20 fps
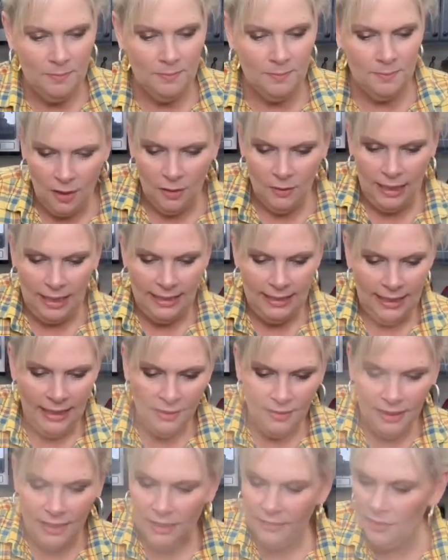All right, now
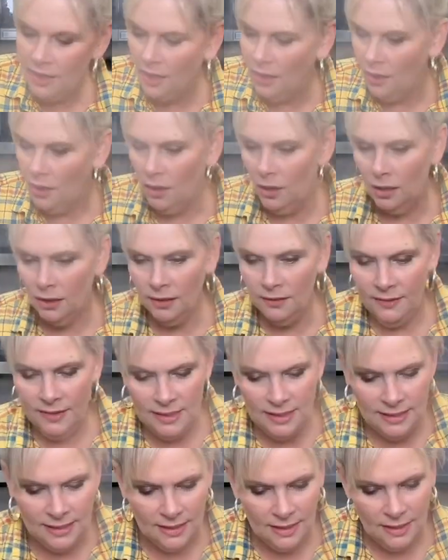that I've got all of
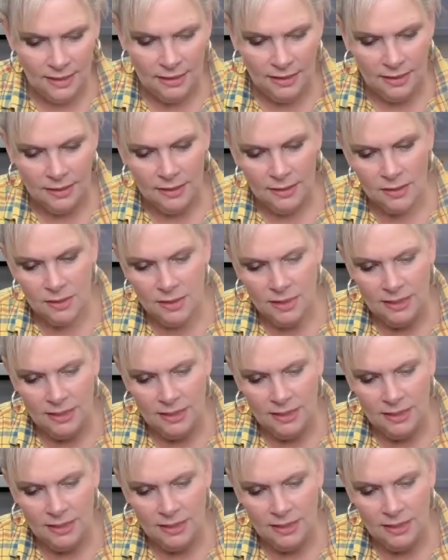these onions